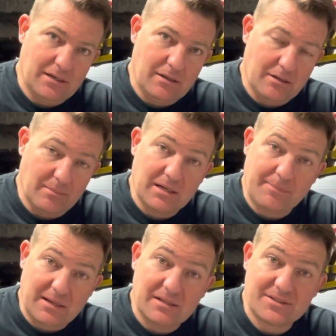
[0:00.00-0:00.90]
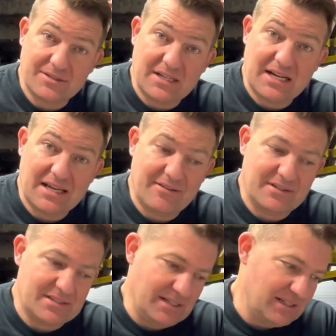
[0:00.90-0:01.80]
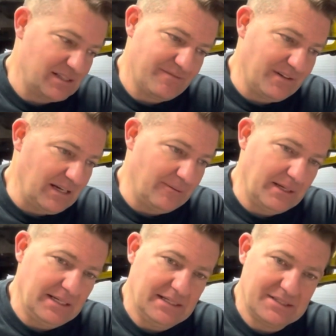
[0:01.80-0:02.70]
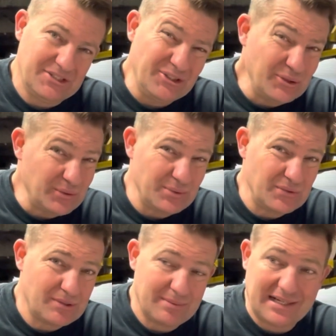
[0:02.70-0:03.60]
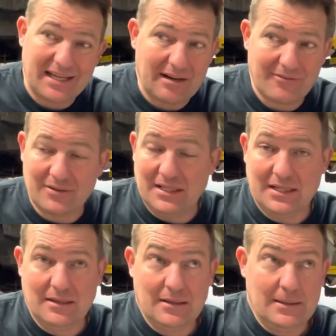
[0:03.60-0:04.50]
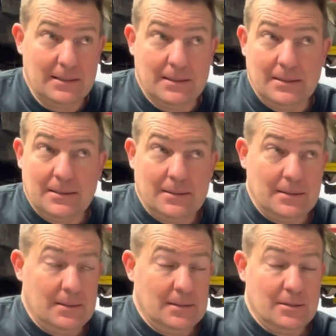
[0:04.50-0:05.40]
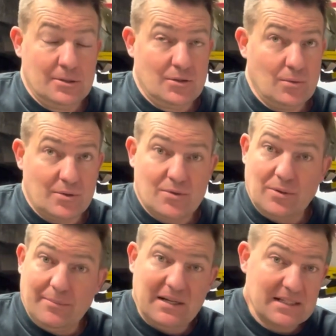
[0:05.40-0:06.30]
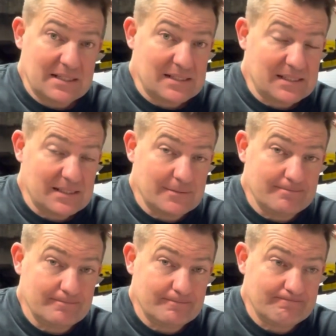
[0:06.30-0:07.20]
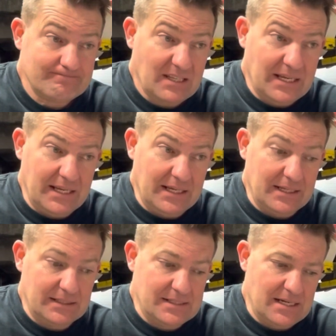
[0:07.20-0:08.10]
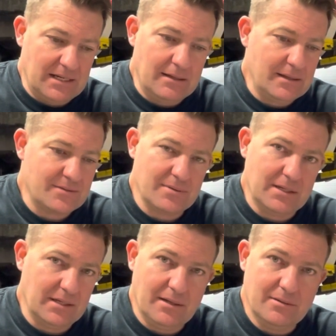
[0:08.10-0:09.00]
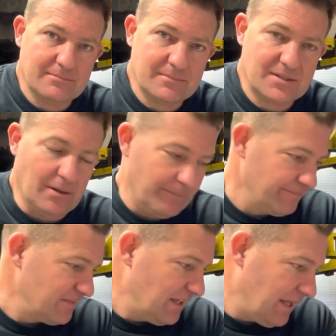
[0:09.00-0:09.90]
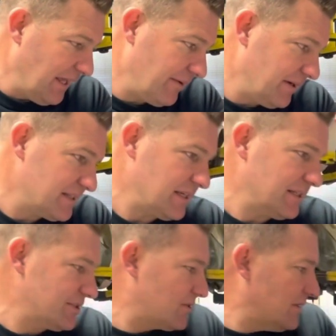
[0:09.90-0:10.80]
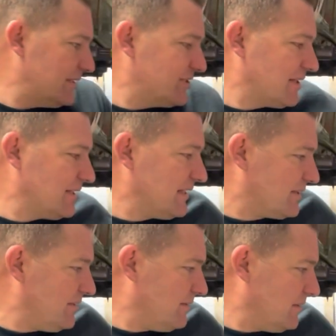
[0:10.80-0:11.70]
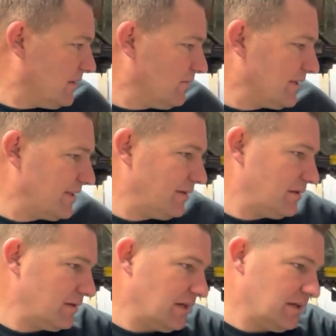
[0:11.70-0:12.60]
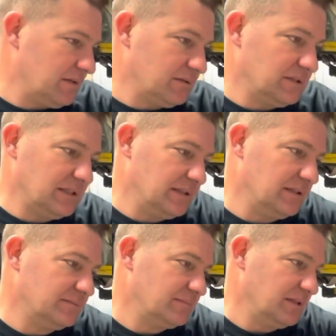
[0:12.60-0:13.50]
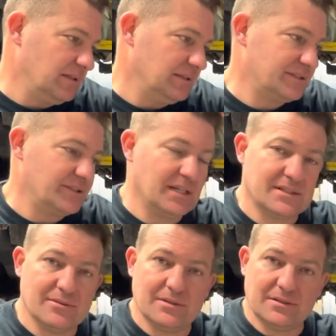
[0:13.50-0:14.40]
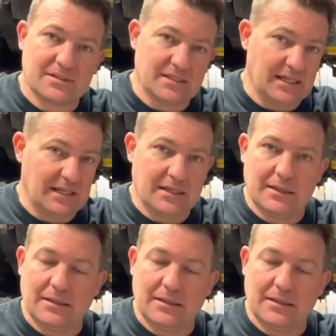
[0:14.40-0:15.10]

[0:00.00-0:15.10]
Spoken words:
harmonic balancer that I have. That's an SFI rated. It's used, but I got it for like 220 bucks and it's ready to go. So anyways, I just thought I'd share that with you. I'll let you guys know what it looks like